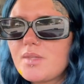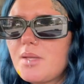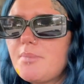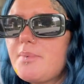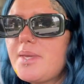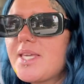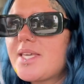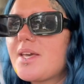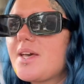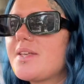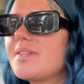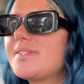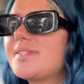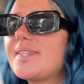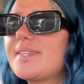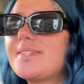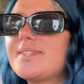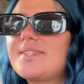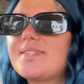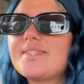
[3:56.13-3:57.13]
because
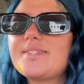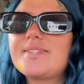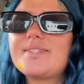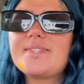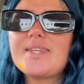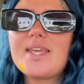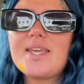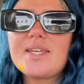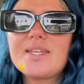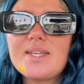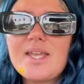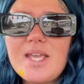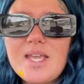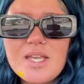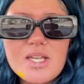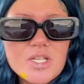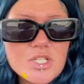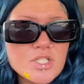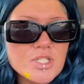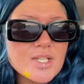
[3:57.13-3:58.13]
in this day and
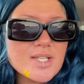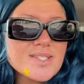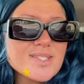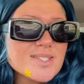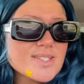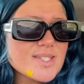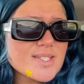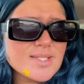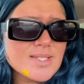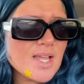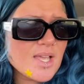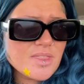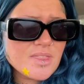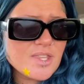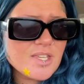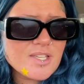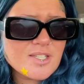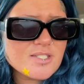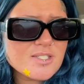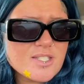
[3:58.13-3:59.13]
age, it's
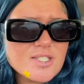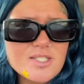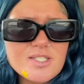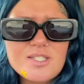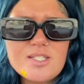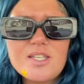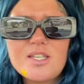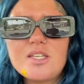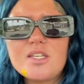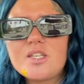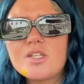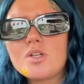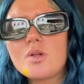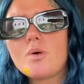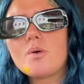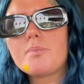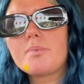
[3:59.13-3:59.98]
nothing to see, you know, a